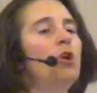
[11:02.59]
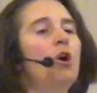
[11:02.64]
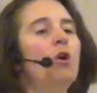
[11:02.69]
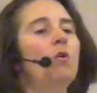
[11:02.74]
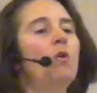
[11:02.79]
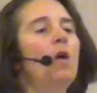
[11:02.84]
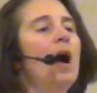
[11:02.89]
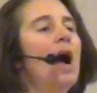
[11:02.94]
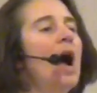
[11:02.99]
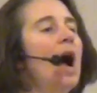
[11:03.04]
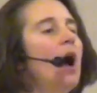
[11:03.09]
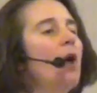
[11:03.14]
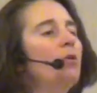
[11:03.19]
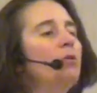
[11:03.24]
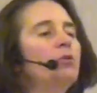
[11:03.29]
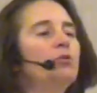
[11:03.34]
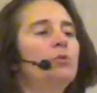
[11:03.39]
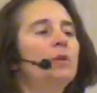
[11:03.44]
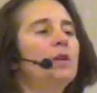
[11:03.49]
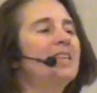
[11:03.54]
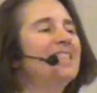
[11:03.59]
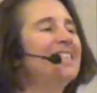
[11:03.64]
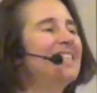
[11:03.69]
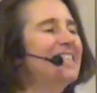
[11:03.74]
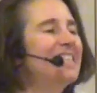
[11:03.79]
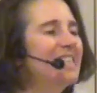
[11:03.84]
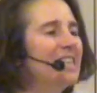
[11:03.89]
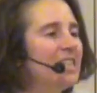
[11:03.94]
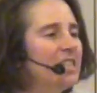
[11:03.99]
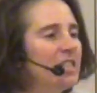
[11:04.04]
know how to
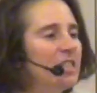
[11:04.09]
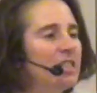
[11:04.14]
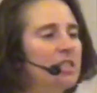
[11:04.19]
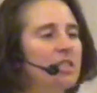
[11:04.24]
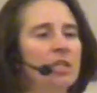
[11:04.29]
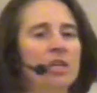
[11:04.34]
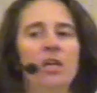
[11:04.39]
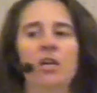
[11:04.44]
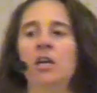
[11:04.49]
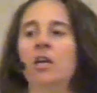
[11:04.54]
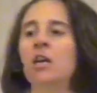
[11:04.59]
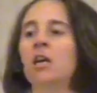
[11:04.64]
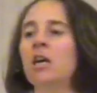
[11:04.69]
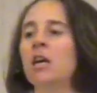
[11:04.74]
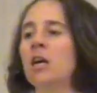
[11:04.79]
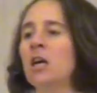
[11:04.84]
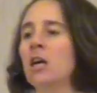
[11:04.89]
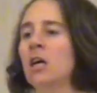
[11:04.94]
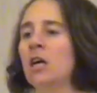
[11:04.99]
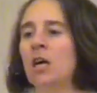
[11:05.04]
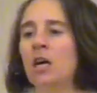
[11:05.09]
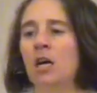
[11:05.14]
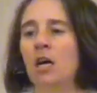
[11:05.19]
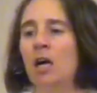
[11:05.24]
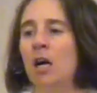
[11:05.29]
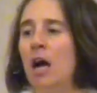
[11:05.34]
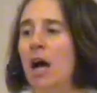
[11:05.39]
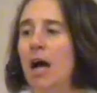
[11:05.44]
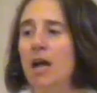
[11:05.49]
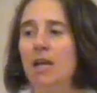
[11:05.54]
exist
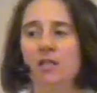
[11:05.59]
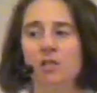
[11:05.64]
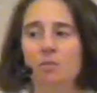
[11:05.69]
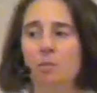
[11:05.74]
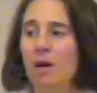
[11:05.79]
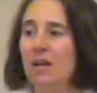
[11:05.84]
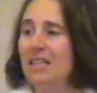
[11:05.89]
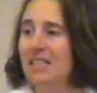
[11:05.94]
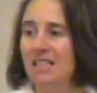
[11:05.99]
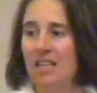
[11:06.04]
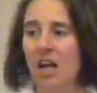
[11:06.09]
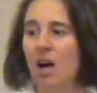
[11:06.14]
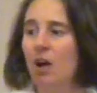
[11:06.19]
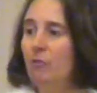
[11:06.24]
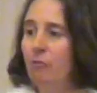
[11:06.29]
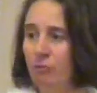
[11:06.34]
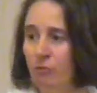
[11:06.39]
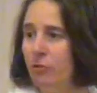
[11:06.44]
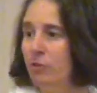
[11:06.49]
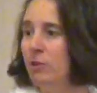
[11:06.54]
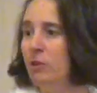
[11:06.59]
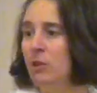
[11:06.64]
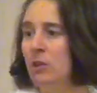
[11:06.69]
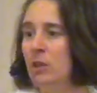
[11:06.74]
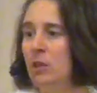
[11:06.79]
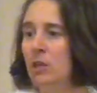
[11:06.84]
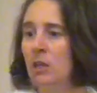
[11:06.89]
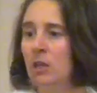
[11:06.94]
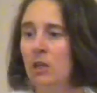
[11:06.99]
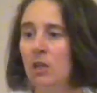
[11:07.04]
as myself
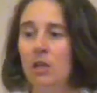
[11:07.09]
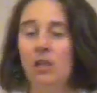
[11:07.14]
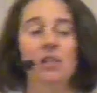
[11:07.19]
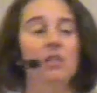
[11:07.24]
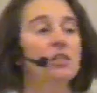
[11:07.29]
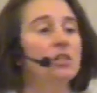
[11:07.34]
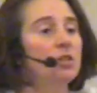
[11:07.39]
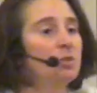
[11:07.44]
in